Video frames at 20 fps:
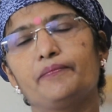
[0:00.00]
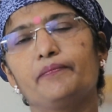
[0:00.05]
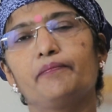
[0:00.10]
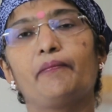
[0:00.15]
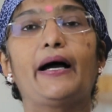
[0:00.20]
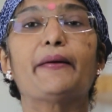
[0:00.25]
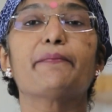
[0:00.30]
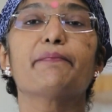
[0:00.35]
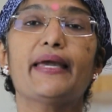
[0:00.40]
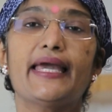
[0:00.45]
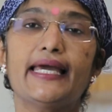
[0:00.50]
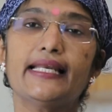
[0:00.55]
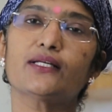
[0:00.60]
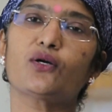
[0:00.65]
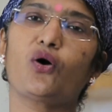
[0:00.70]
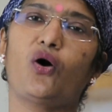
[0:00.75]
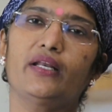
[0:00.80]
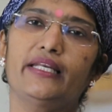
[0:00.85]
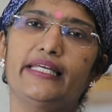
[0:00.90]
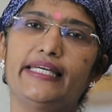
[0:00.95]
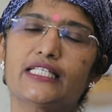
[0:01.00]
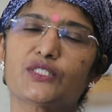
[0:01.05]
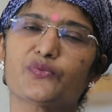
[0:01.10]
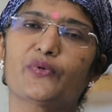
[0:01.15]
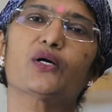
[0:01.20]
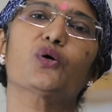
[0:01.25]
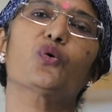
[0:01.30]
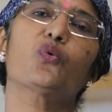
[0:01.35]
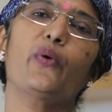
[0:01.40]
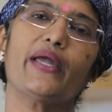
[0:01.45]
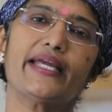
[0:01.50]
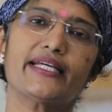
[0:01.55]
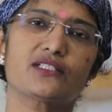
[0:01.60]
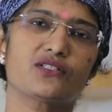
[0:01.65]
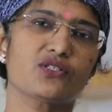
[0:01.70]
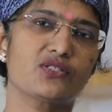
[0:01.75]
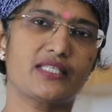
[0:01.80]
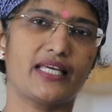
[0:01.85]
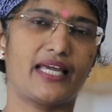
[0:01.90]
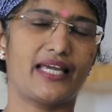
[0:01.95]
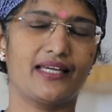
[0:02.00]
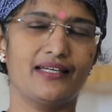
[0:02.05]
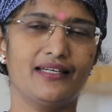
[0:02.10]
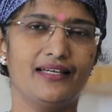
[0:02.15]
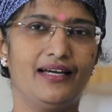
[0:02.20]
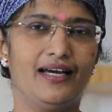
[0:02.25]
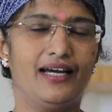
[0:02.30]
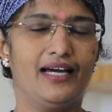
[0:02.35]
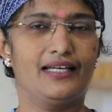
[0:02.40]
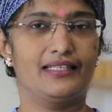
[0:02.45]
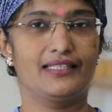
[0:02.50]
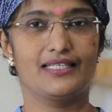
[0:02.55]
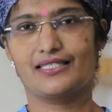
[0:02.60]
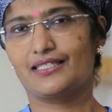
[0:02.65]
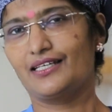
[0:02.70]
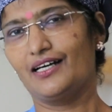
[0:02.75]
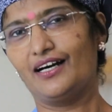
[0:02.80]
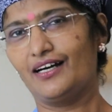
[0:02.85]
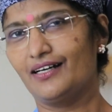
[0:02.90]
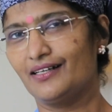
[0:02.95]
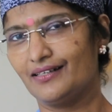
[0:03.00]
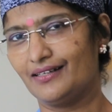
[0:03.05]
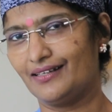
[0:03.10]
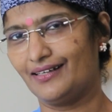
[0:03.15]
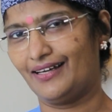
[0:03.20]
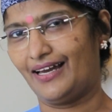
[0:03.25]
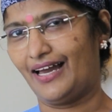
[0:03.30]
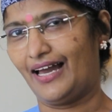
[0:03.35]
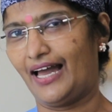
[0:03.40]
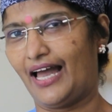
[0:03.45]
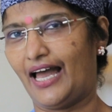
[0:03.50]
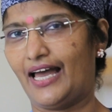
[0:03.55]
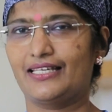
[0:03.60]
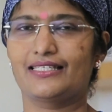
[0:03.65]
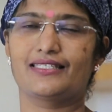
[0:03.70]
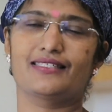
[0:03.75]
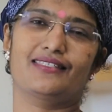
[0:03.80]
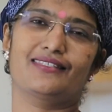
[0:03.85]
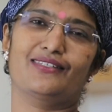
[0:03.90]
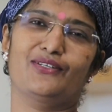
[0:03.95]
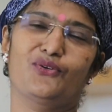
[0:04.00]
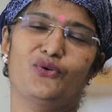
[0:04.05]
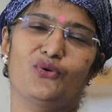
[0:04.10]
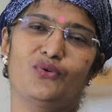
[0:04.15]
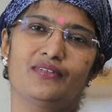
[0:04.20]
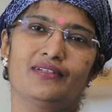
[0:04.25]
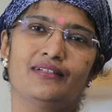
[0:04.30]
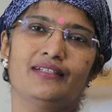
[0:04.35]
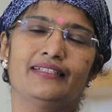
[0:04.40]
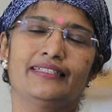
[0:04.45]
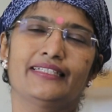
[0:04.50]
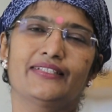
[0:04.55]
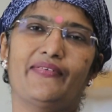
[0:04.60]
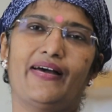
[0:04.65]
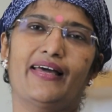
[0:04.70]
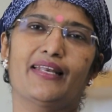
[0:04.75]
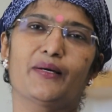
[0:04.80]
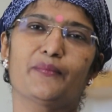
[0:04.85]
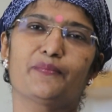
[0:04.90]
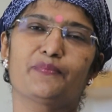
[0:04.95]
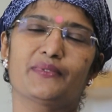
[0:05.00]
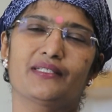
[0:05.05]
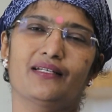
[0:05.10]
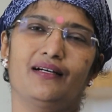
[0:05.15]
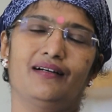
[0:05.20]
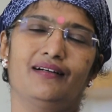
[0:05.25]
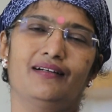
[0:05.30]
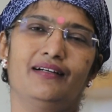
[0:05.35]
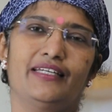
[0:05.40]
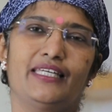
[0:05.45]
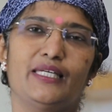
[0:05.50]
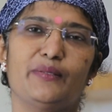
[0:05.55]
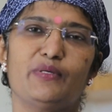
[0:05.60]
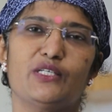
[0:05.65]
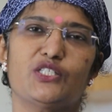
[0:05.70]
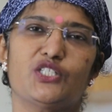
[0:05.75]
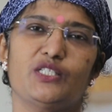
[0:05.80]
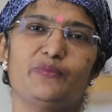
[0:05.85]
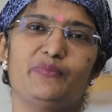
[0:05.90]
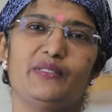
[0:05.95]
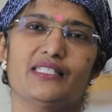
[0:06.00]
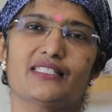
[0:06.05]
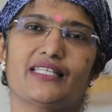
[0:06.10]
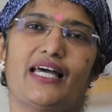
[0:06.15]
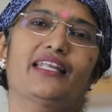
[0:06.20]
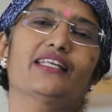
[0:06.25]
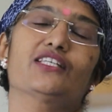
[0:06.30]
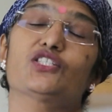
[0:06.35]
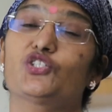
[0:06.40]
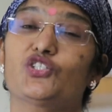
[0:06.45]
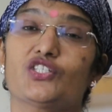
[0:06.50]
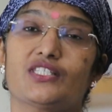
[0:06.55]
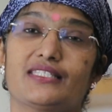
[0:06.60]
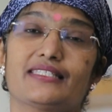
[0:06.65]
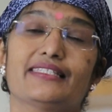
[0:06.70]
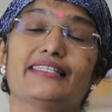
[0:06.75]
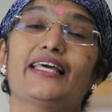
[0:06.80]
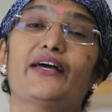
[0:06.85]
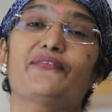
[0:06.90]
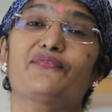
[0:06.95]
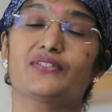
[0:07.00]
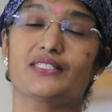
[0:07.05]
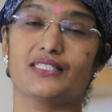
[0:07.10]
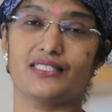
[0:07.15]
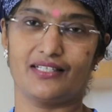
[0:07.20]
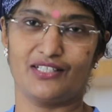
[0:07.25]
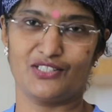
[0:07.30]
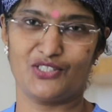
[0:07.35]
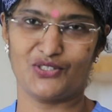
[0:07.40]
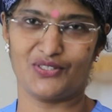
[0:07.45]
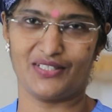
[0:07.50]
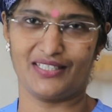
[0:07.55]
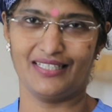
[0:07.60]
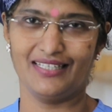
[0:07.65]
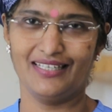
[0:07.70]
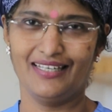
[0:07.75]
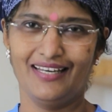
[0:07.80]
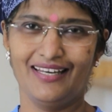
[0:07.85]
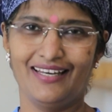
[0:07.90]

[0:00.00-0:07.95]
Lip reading: my male colleagues were quick to say, this girl has developed heebie-jeebies and has just left surgery.